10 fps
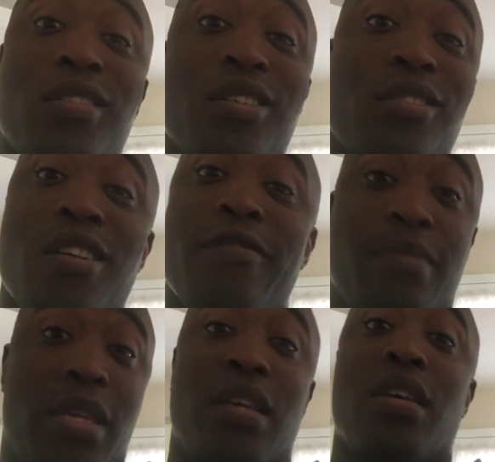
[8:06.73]
He doesn't
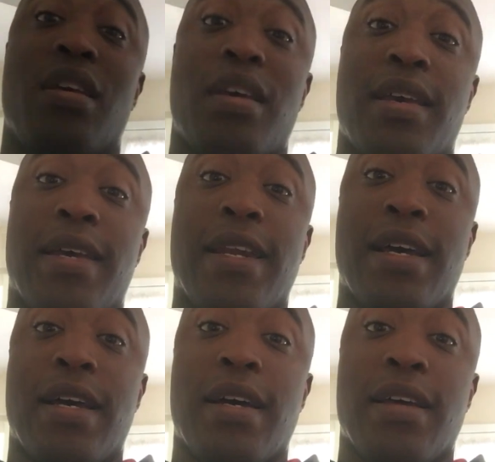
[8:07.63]
love me,
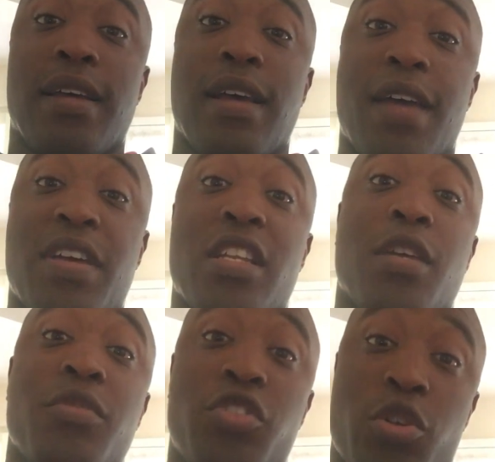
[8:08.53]
and I've had
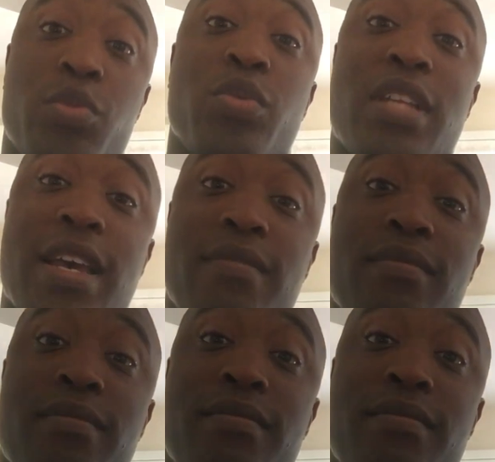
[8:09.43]
to come to terms with that.